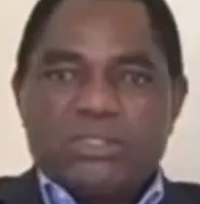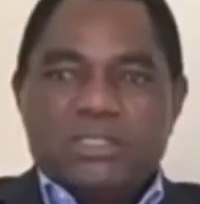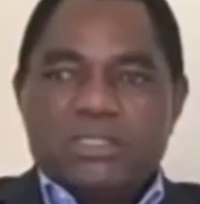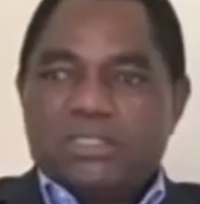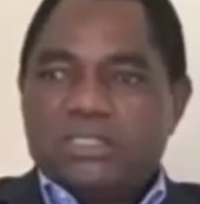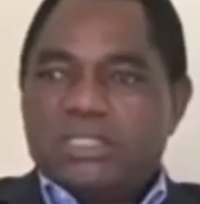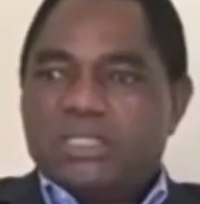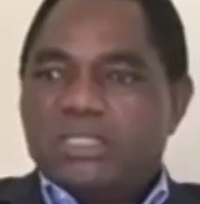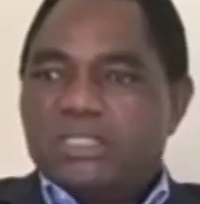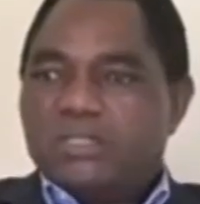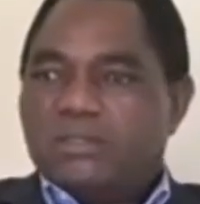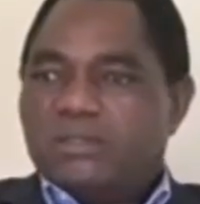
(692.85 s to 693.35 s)

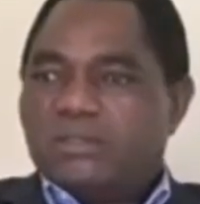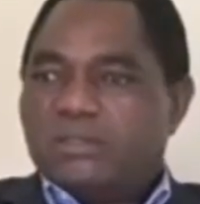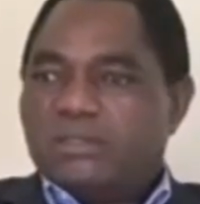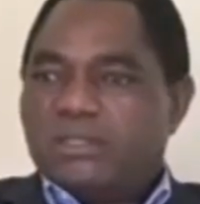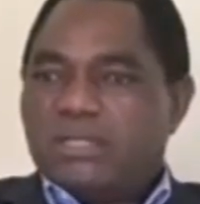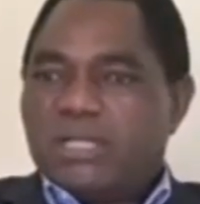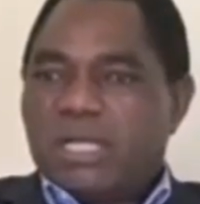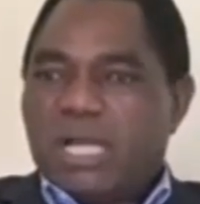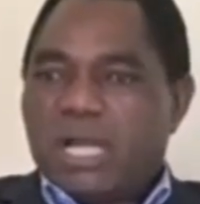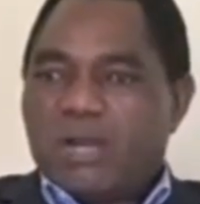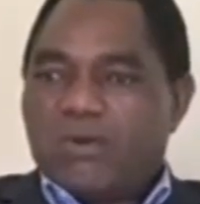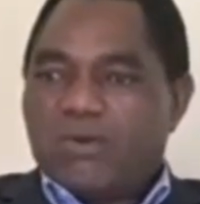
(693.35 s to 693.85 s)

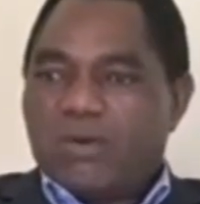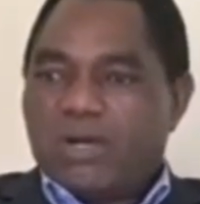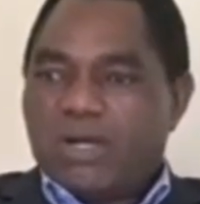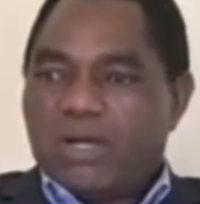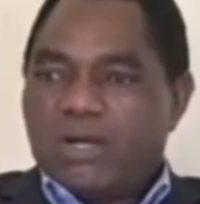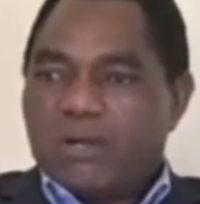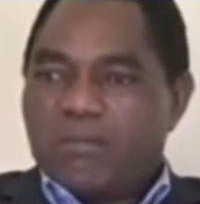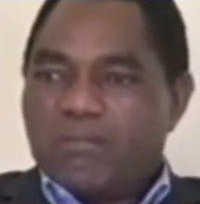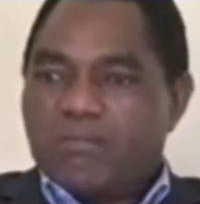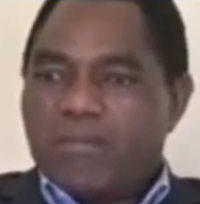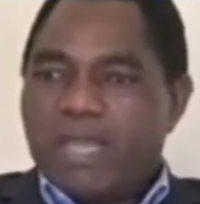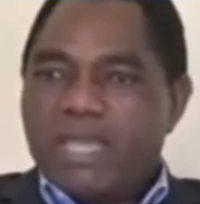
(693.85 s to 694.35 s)
stealing
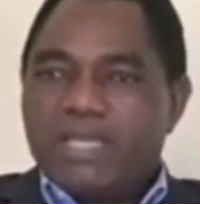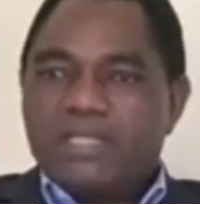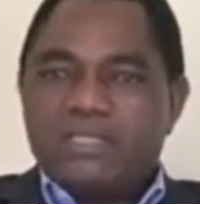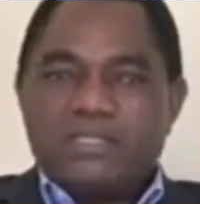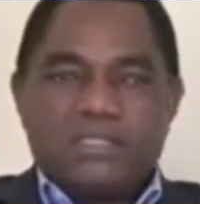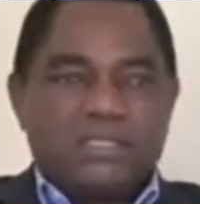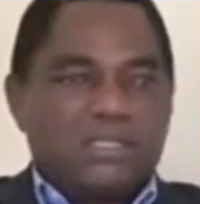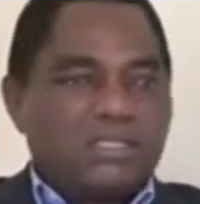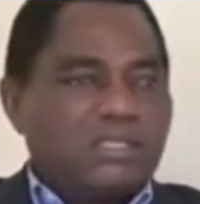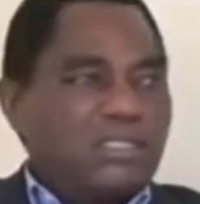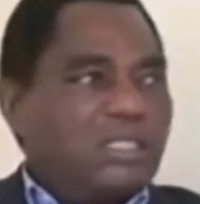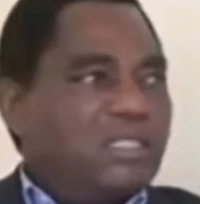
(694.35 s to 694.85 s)
our
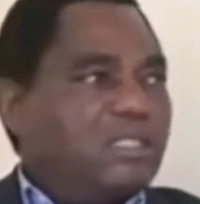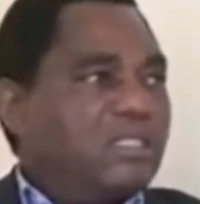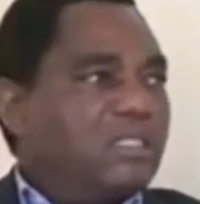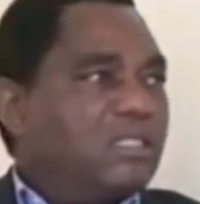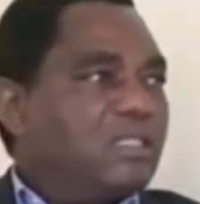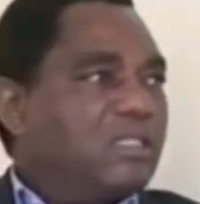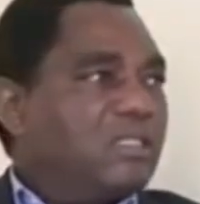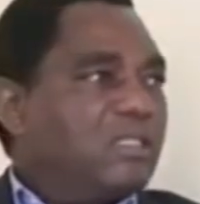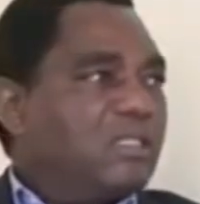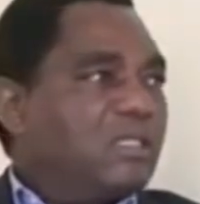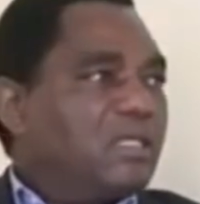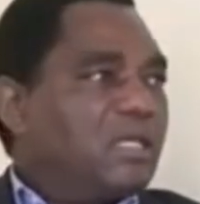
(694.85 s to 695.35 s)
maize,
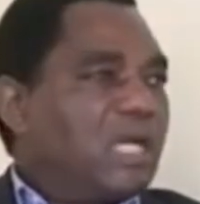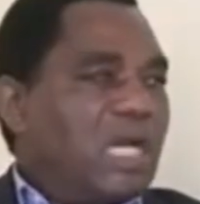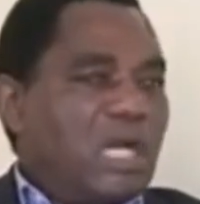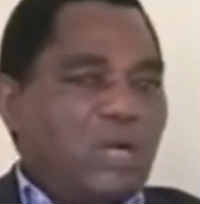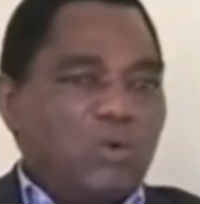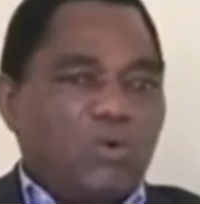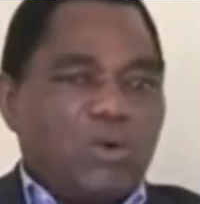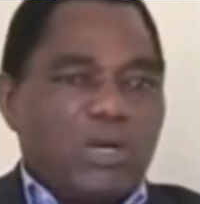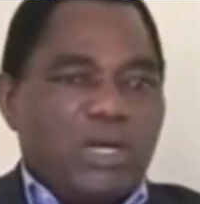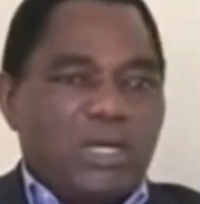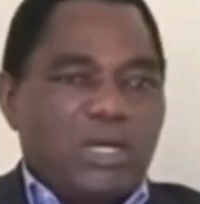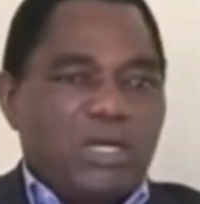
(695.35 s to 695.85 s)
stealing
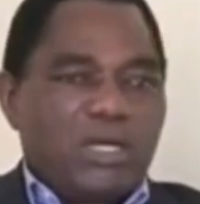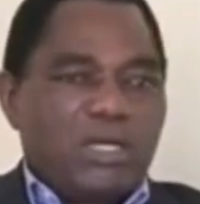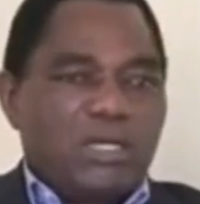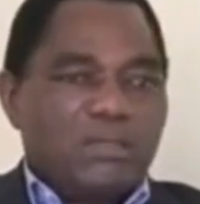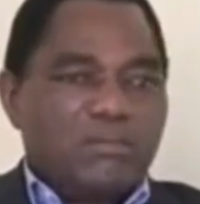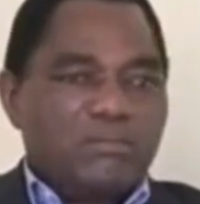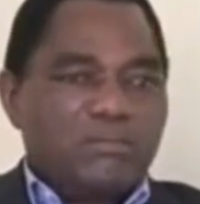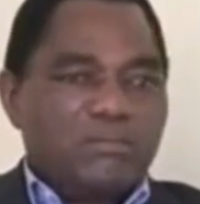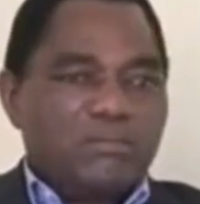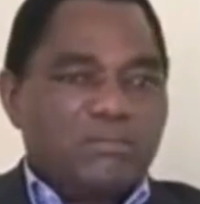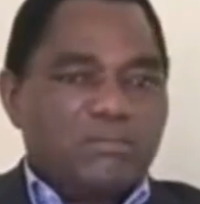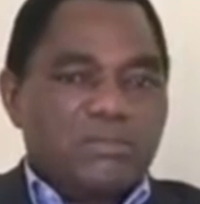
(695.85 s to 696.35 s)

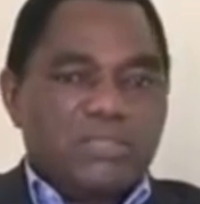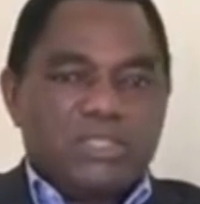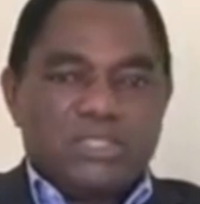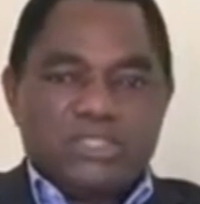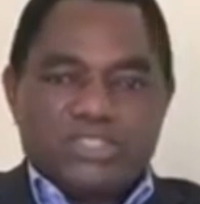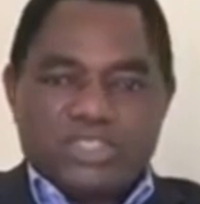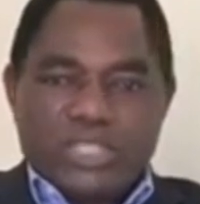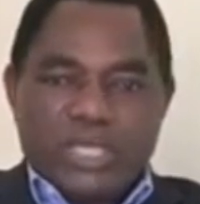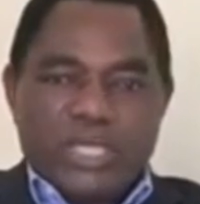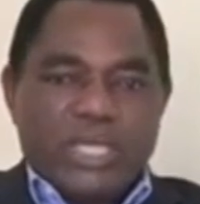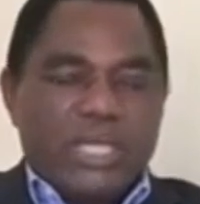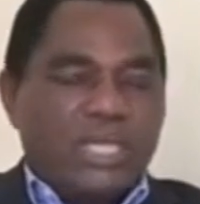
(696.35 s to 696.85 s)
our
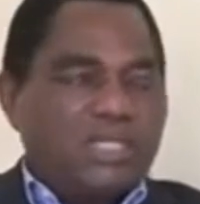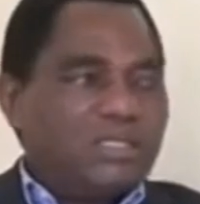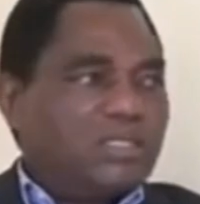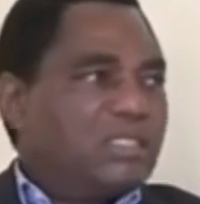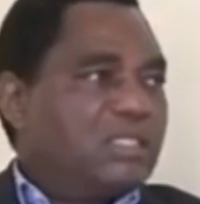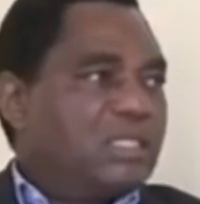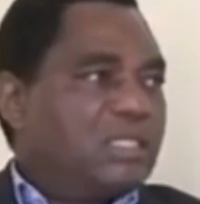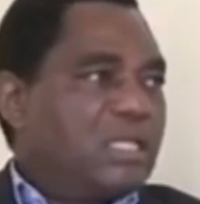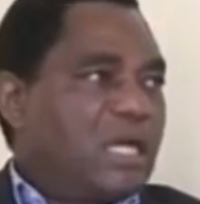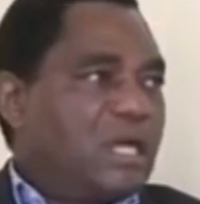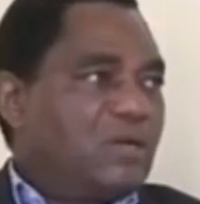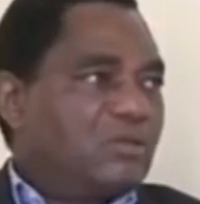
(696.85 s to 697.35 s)
chairs
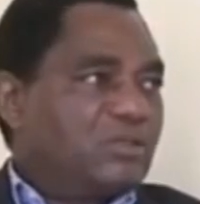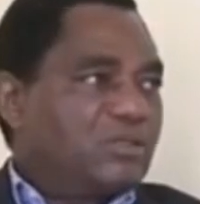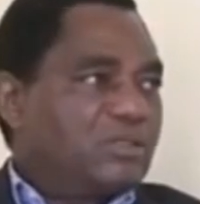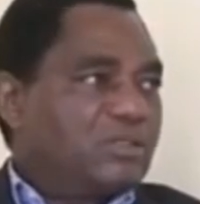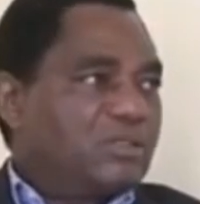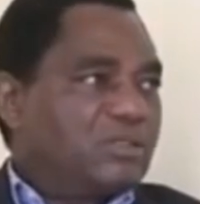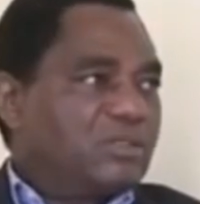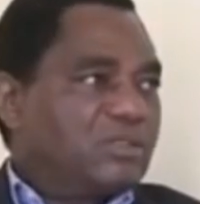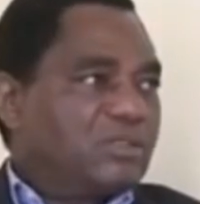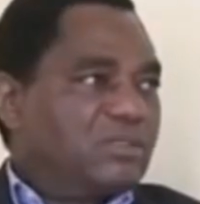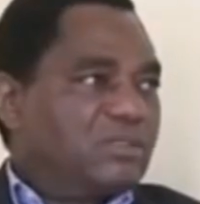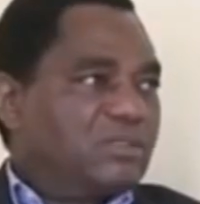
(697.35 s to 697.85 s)
in the
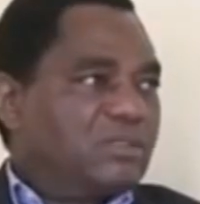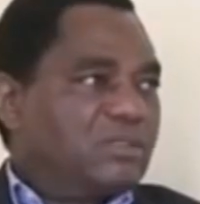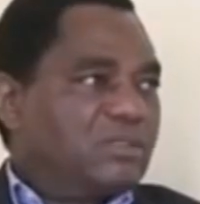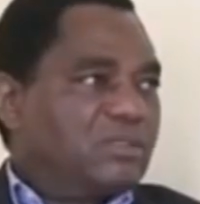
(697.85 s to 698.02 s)
house,